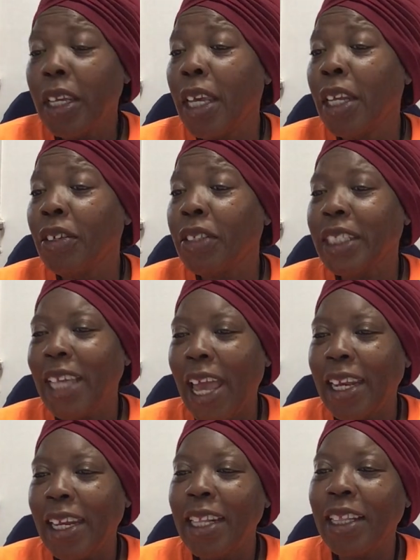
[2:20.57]

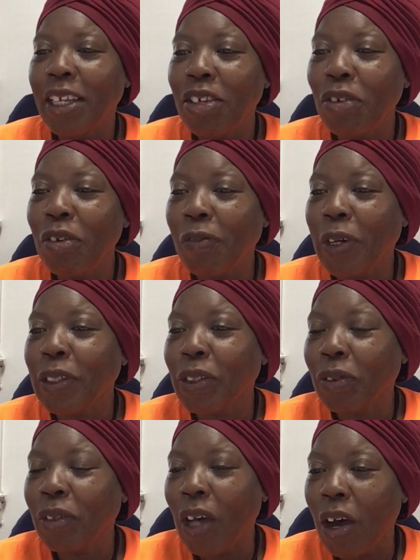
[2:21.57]
Understanding the
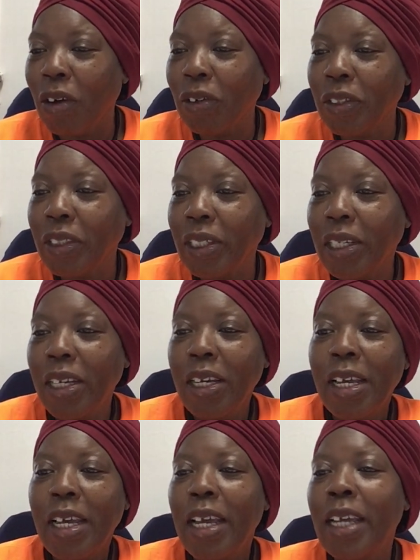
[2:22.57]
universal laws.
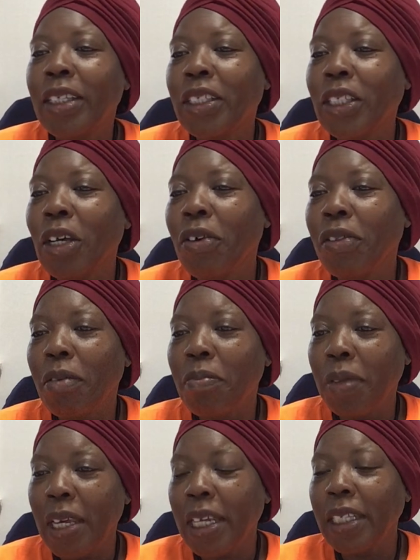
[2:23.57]
And so the
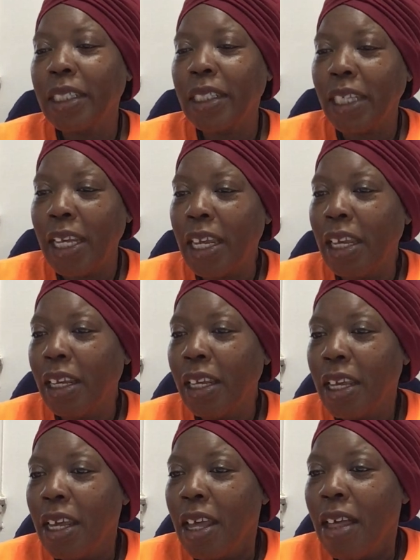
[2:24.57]
biggest thing
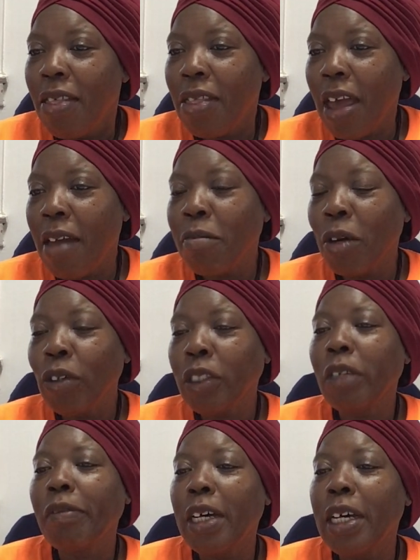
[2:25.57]
that most
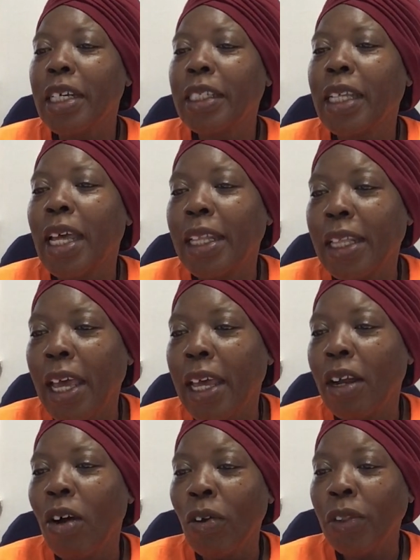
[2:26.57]
of us
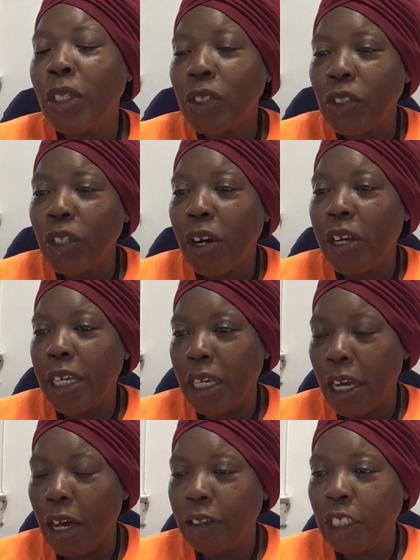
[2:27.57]
that on this journey
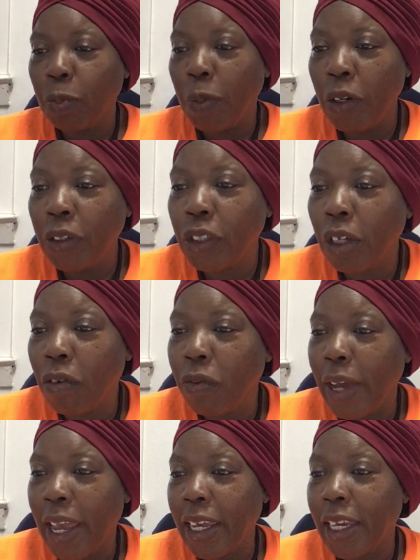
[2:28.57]
of spiritual
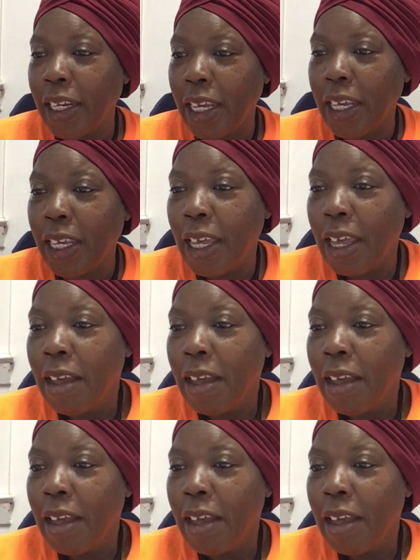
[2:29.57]
awakening